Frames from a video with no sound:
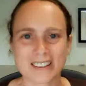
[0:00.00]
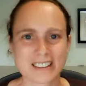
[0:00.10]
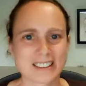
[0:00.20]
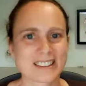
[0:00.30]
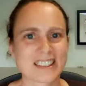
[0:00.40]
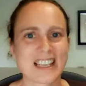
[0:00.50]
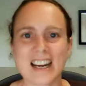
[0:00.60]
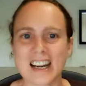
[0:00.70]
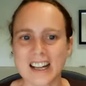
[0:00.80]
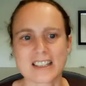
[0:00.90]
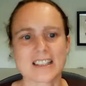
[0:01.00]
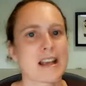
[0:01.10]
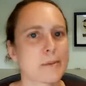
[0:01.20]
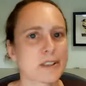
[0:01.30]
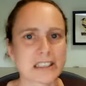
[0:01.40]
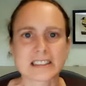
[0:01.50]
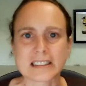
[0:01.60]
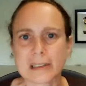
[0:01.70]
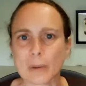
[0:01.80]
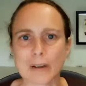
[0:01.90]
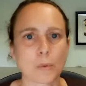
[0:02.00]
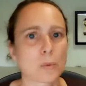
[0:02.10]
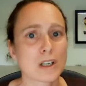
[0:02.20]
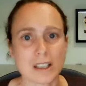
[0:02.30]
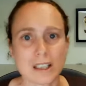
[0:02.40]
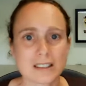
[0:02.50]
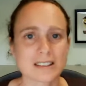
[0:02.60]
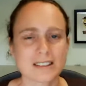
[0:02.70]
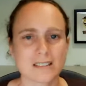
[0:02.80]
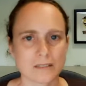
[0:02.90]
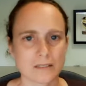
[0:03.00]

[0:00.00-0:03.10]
Just get it on the table and see what works.